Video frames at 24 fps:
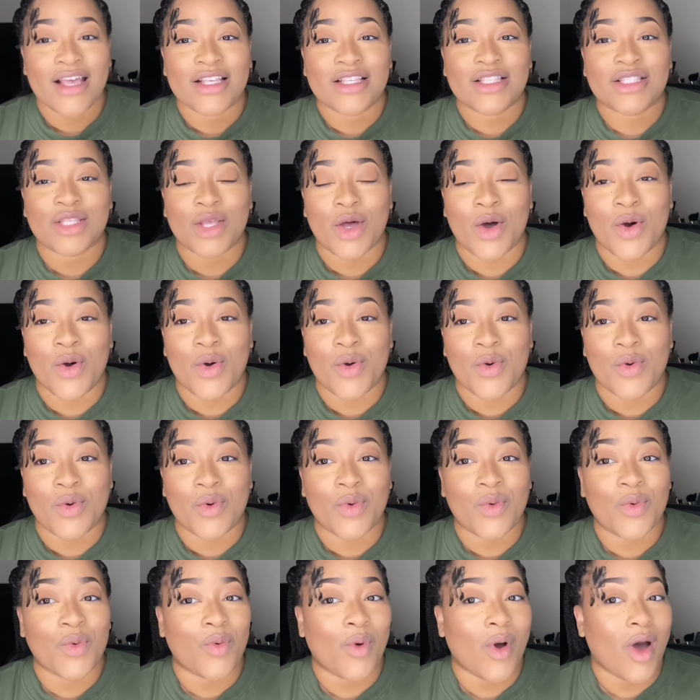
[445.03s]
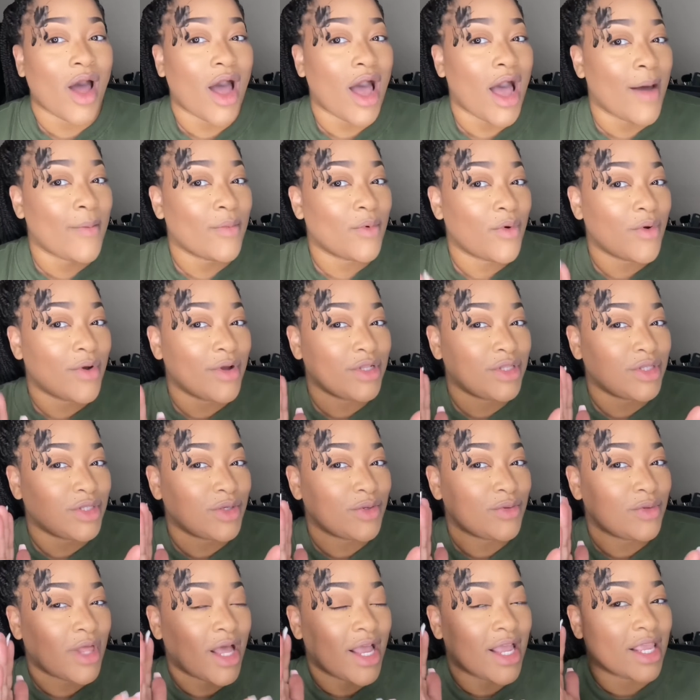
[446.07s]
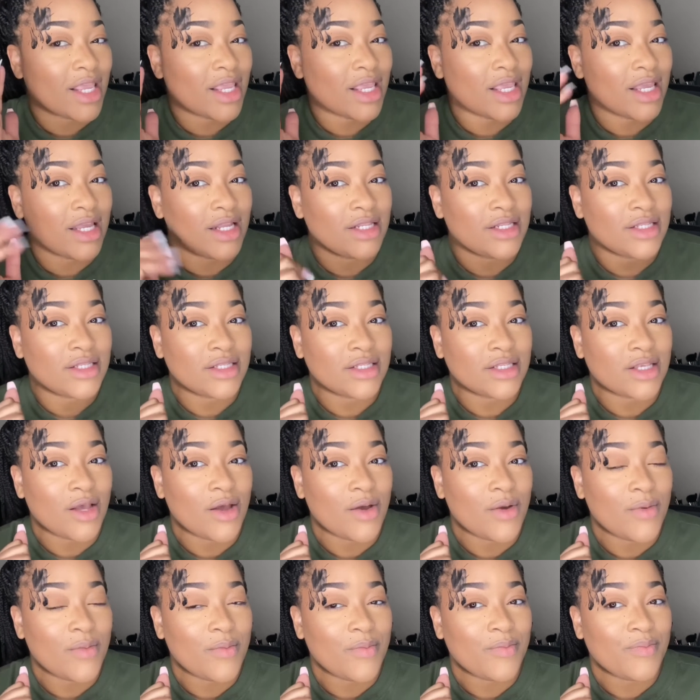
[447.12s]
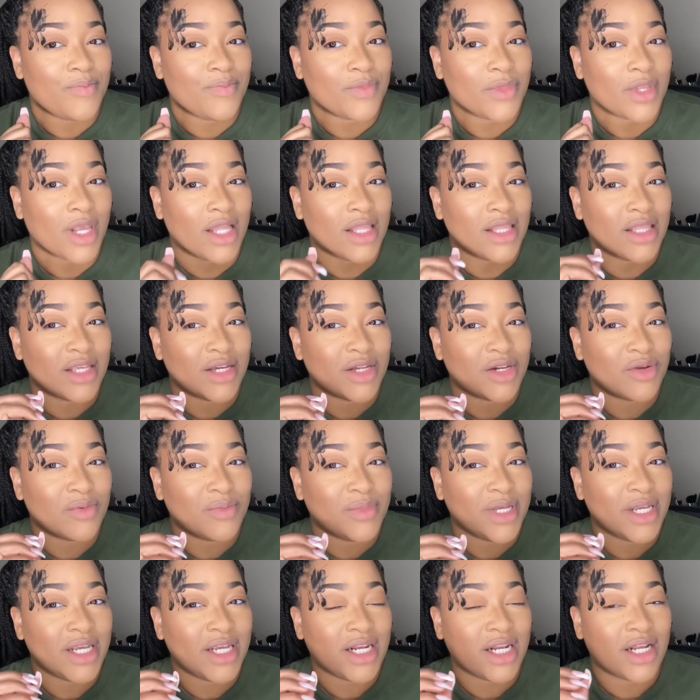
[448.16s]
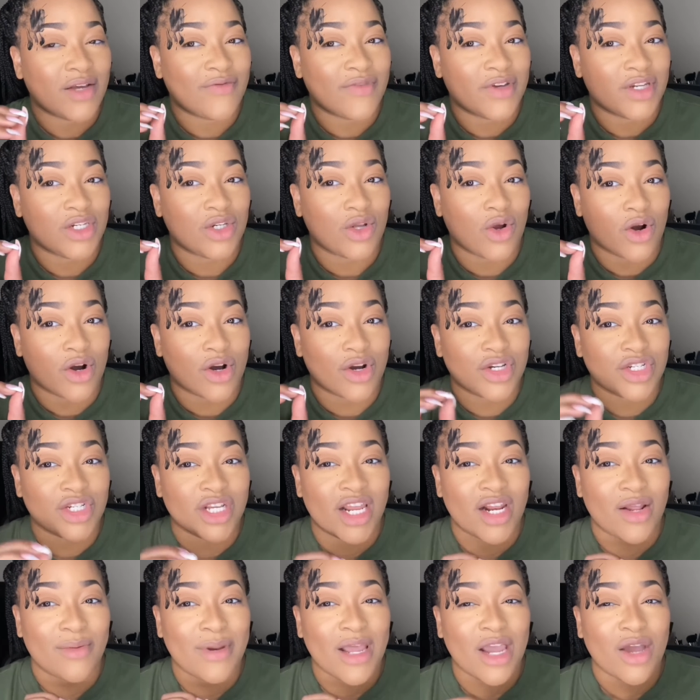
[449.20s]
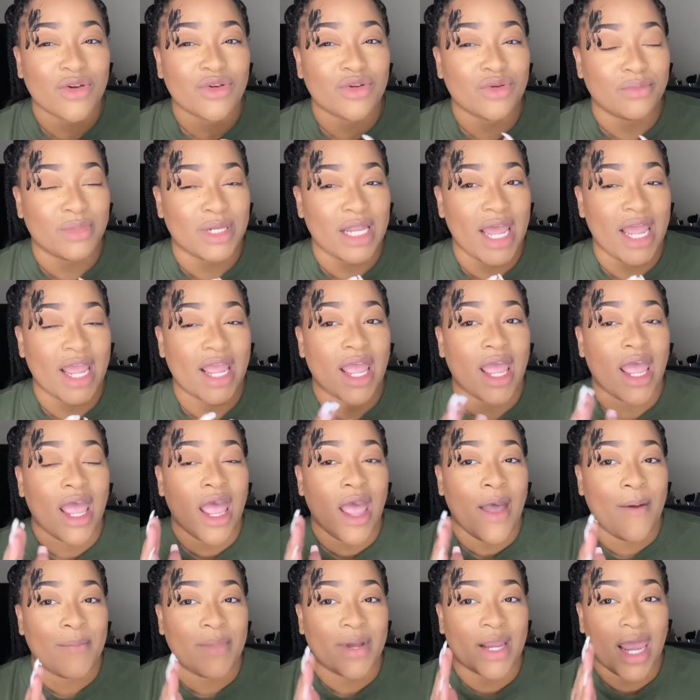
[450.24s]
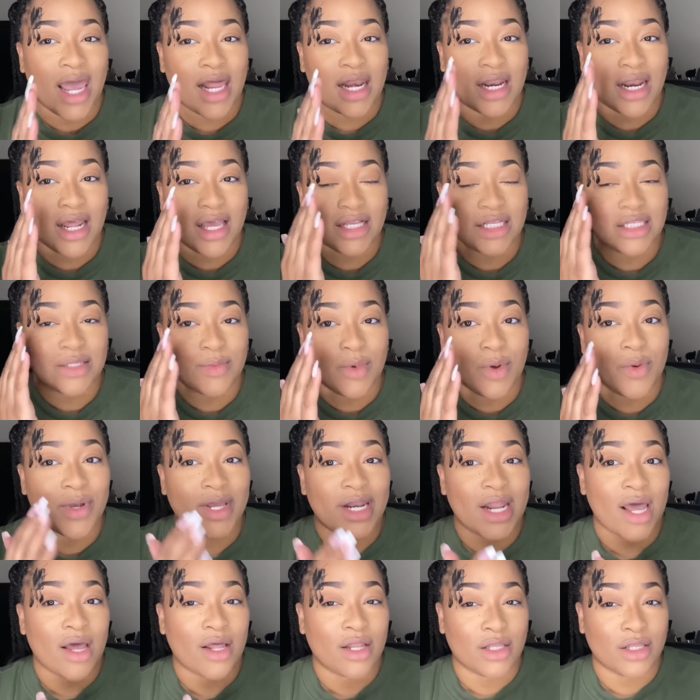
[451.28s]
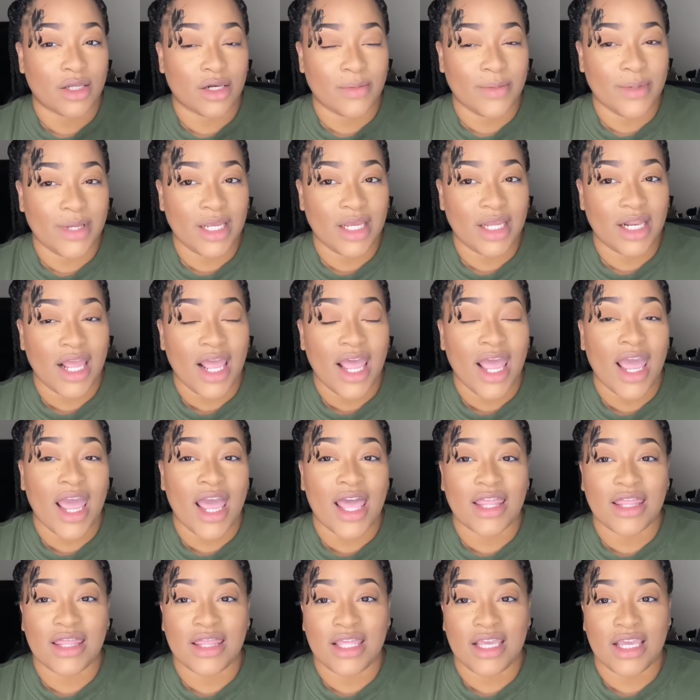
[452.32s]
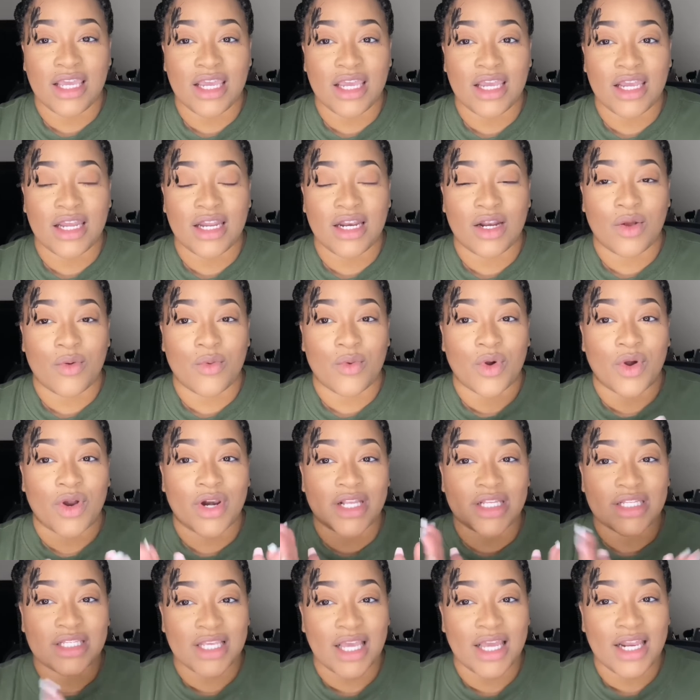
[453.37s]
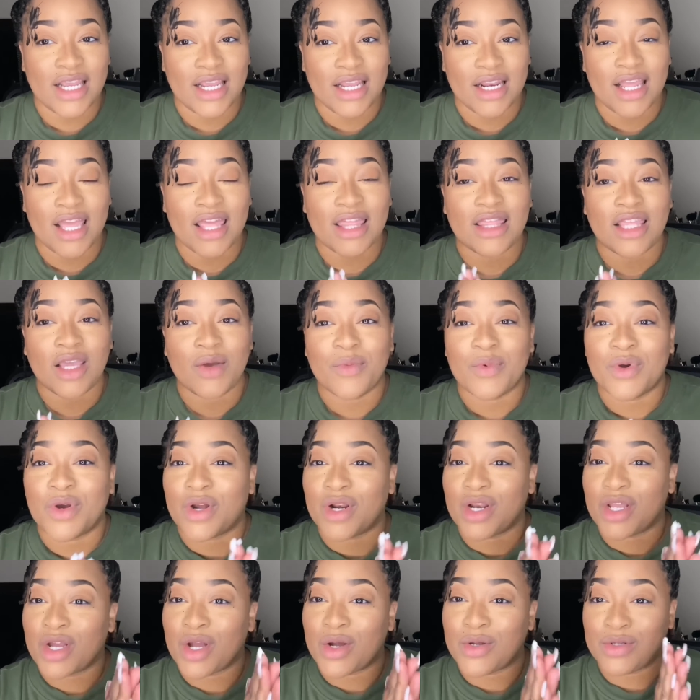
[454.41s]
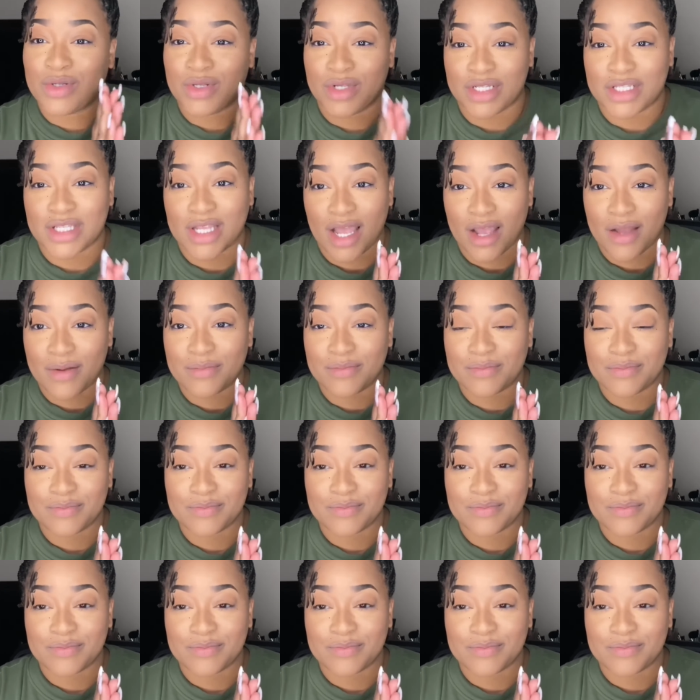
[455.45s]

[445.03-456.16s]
So I'm going to like get a little bit of a darker shadow. I'm not going to do black, but kind of like smoke it out a little bit. And then we're going to set it, and then we're going to go do this out.